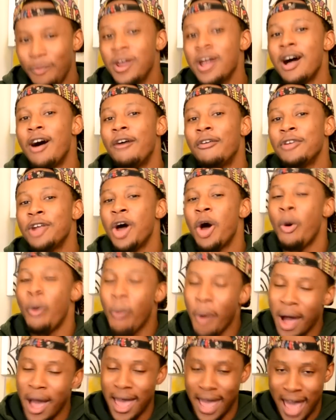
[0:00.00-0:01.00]
we all know
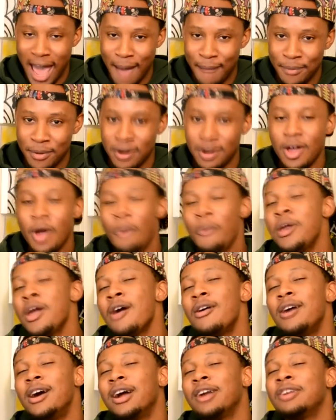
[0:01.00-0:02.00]
what happened. We
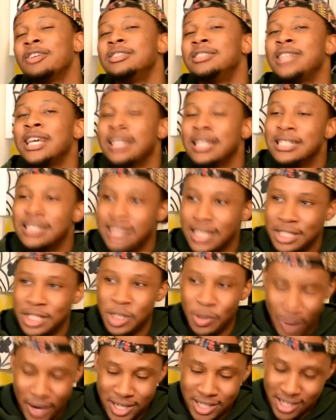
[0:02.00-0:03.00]
all understand the
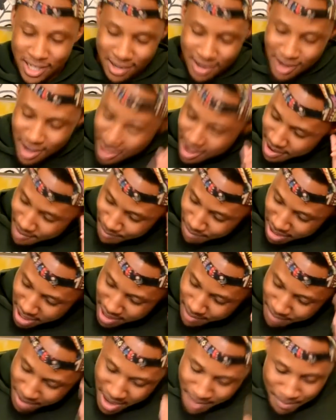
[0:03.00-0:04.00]
situation.
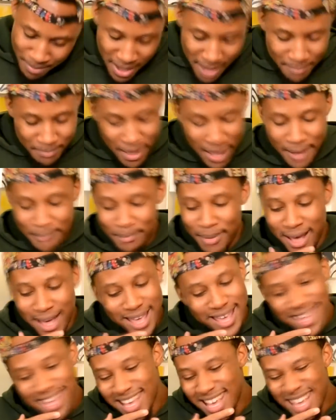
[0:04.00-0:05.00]
But, but, but, but,
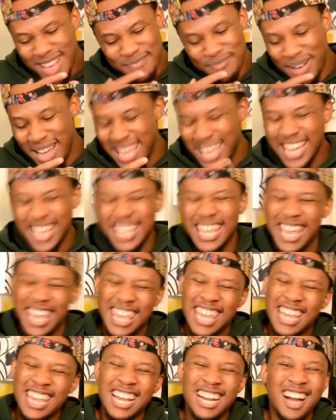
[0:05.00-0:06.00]
but, but you, you,
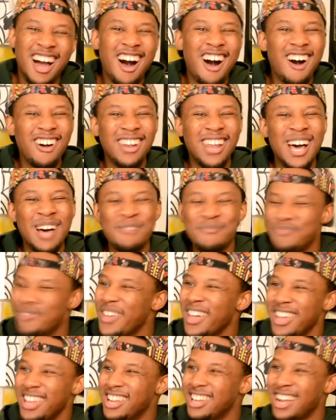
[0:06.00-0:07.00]
you call up.
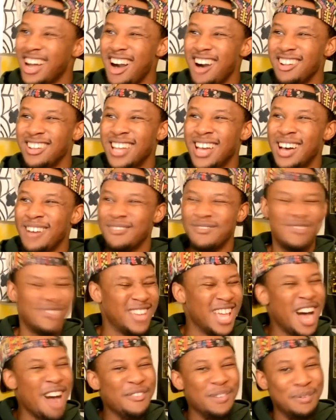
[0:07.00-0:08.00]
You call up
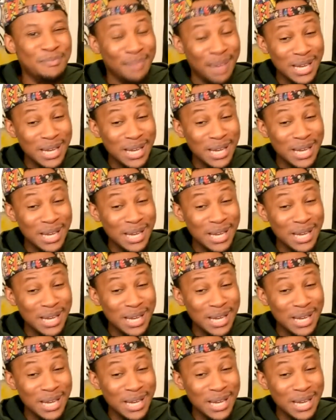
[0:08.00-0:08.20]
Kelvin